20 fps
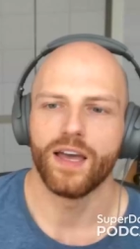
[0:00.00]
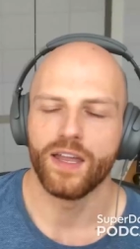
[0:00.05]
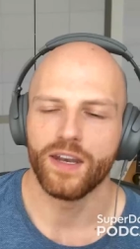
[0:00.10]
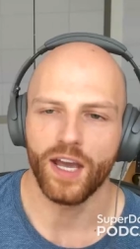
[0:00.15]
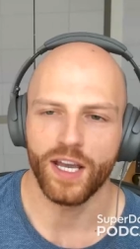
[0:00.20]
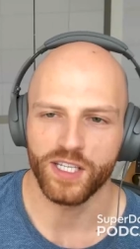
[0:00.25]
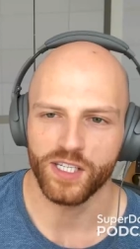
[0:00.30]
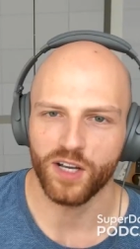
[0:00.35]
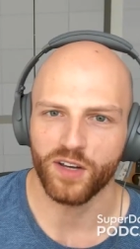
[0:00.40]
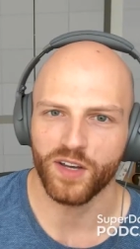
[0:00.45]

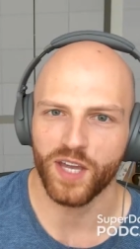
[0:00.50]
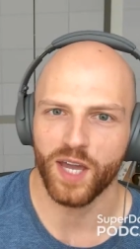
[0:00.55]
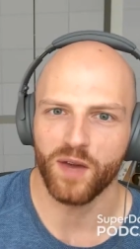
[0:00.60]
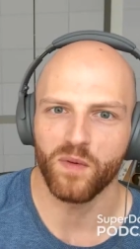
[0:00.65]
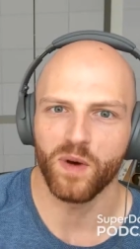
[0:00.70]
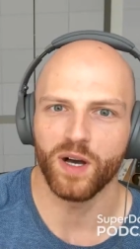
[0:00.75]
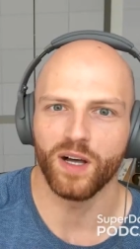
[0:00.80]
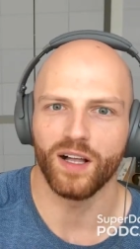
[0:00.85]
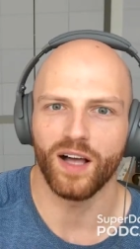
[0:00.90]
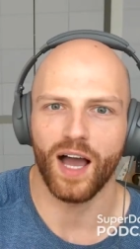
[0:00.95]
Nice. Okay.
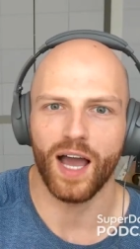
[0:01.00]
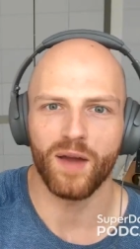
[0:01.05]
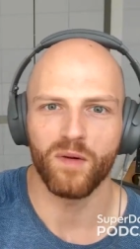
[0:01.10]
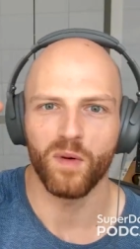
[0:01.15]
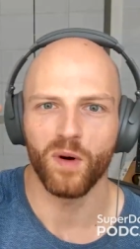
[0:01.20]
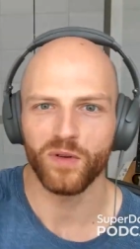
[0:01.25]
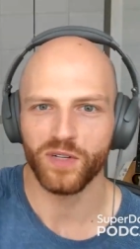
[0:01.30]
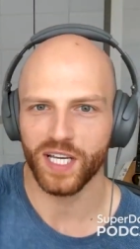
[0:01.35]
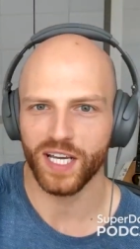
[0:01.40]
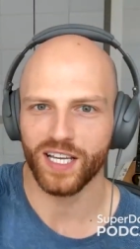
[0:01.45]
Well, I
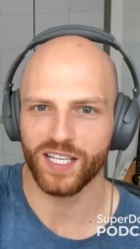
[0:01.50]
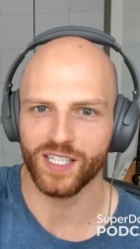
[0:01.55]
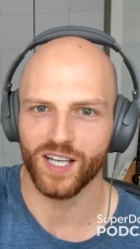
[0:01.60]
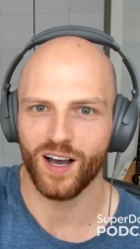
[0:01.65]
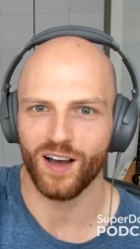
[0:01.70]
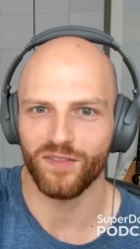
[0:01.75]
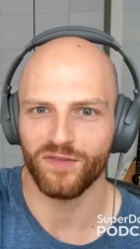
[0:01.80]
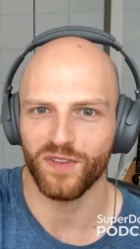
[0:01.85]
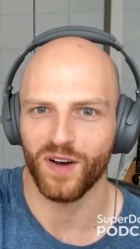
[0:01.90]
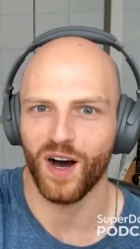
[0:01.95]
won't take us
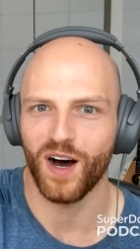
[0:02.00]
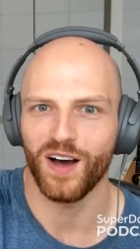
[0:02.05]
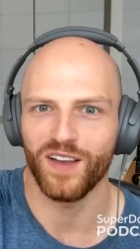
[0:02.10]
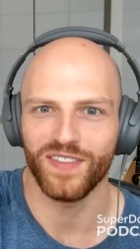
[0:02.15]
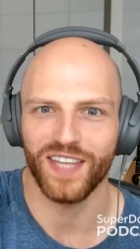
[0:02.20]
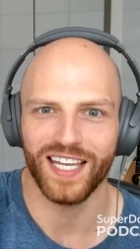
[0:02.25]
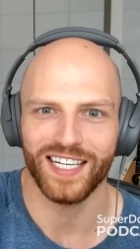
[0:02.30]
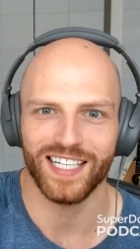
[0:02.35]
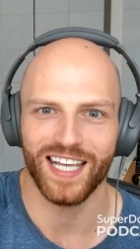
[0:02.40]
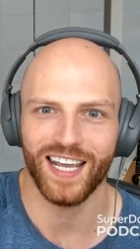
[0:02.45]
off on
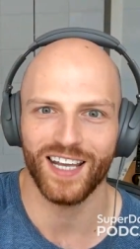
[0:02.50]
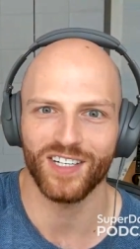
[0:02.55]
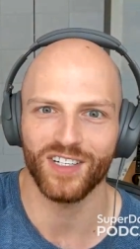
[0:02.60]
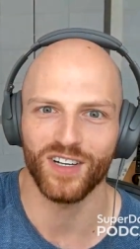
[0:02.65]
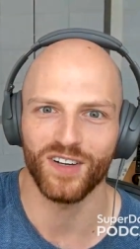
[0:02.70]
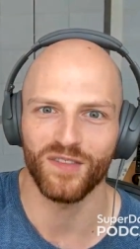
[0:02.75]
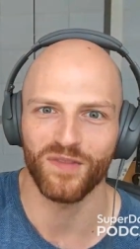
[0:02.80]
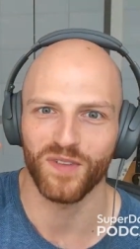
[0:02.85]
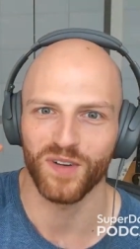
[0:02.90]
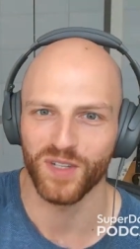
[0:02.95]
that
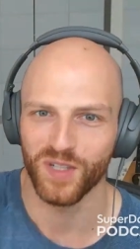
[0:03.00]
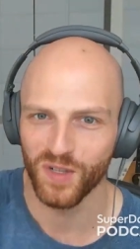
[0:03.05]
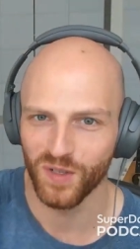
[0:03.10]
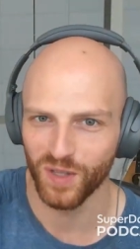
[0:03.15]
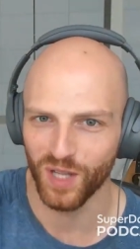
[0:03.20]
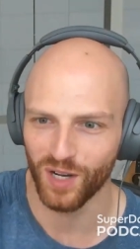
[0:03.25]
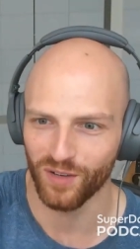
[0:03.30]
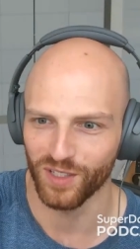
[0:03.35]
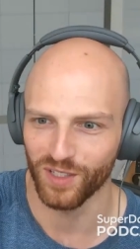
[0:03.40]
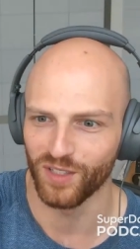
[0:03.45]
tangent for too
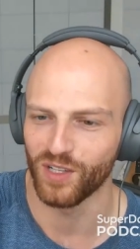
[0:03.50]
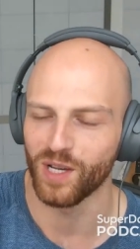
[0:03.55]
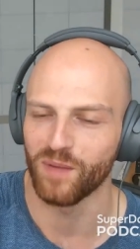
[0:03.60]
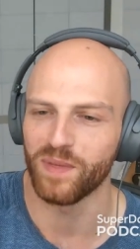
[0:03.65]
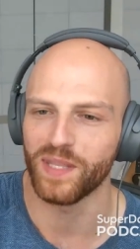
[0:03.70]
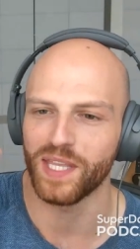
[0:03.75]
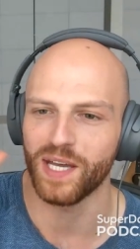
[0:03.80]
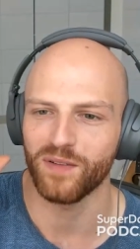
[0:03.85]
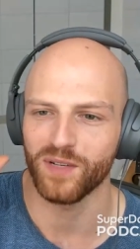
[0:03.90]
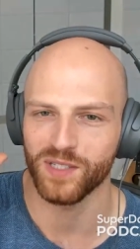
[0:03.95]
long, Luca,
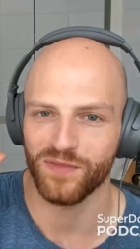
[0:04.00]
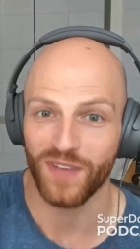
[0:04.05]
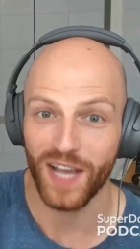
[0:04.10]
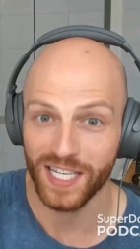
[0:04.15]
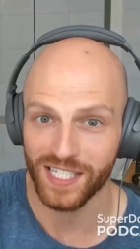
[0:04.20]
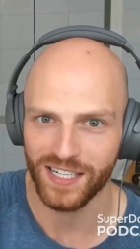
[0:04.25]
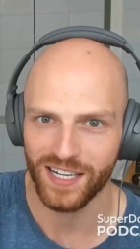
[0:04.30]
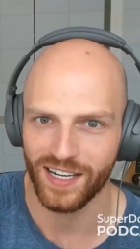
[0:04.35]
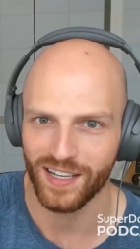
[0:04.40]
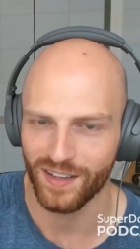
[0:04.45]
but that was
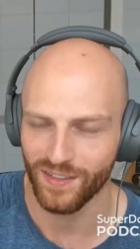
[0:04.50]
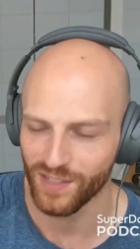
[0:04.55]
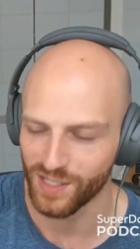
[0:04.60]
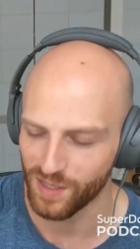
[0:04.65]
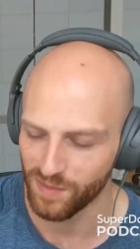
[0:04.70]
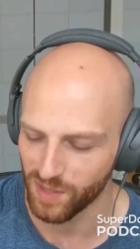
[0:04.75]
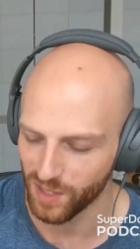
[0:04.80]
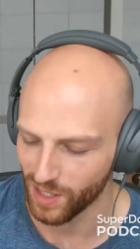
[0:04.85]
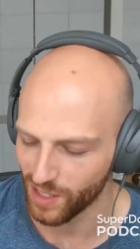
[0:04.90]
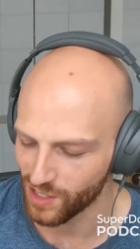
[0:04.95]
fascinating on the
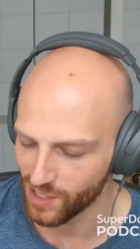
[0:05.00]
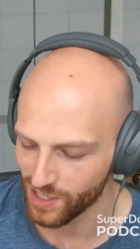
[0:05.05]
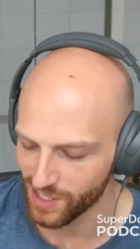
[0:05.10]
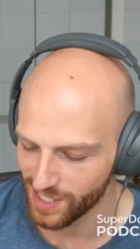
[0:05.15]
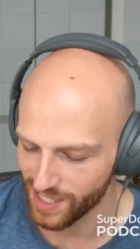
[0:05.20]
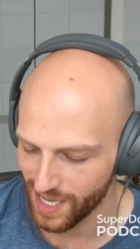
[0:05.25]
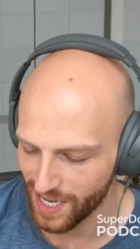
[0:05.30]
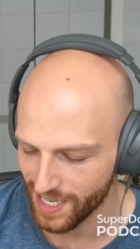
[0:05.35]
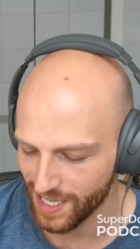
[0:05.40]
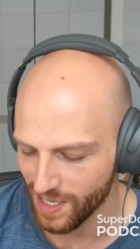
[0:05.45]
simulations.
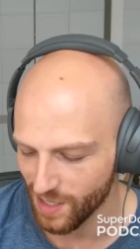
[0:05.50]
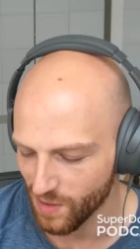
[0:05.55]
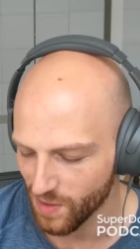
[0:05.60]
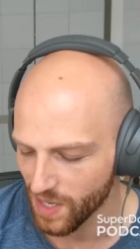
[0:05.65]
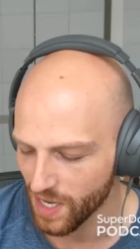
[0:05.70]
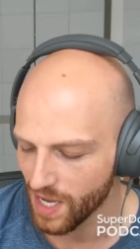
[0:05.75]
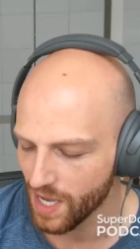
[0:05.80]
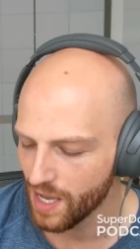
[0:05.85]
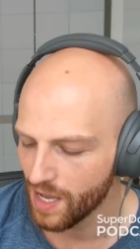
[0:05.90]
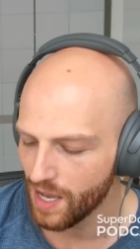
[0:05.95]
Thank you.
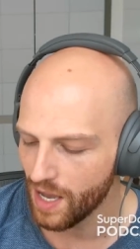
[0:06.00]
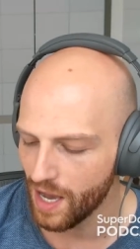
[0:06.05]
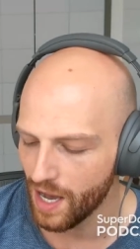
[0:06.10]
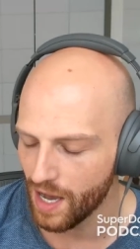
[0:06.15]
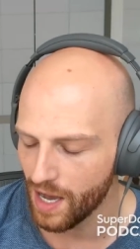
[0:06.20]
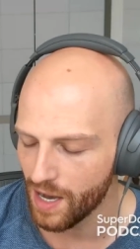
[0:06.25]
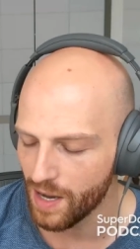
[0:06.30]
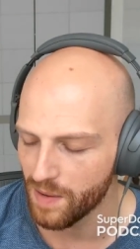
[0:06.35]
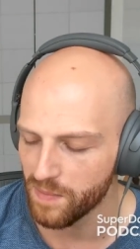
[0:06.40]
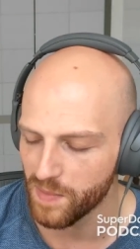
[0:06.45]

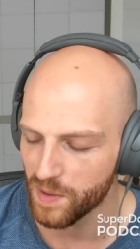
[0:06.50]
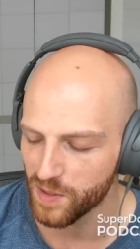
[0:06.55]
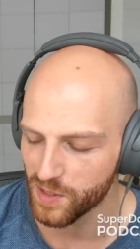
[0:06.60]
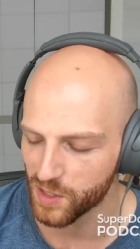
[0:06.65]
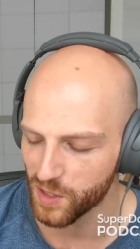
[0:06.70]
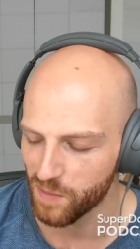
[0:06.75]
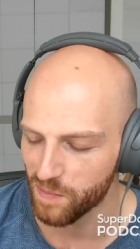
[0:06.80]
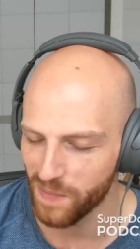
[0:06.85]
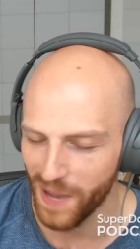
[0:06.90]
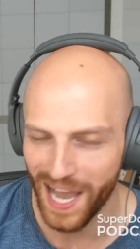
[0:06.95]
Um,
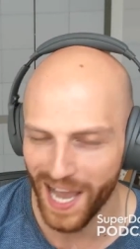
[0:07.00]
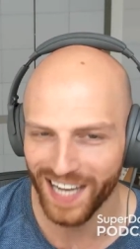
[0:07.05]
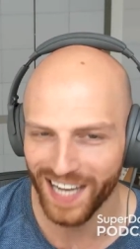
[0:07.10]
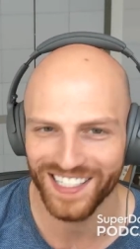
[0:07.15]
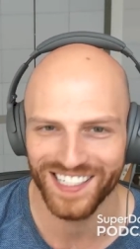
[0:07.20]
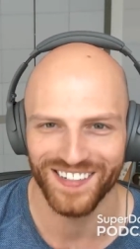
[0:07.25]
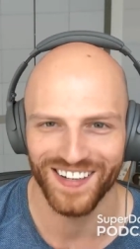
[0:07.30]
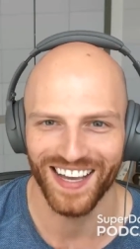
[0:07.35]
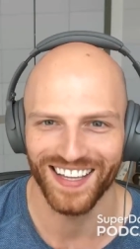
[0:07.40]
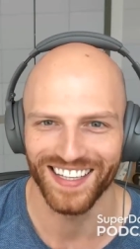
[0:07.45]
so back
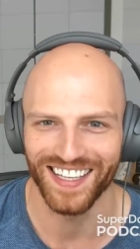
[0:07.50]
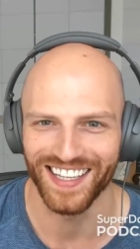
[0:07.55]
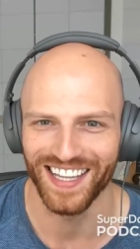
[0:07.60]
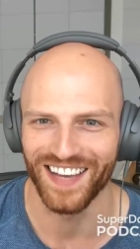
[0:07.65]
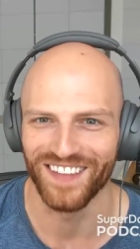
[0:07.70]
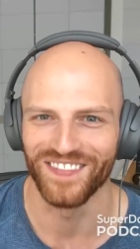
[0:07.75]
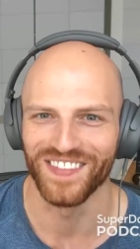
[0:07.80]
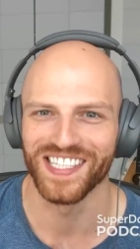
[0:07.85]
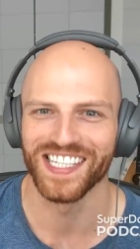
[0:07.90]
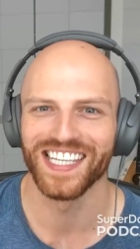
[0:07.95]
to
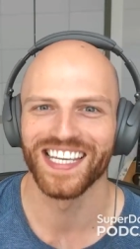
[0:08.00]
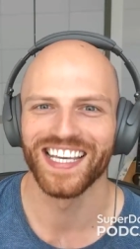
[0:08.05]
LLMs.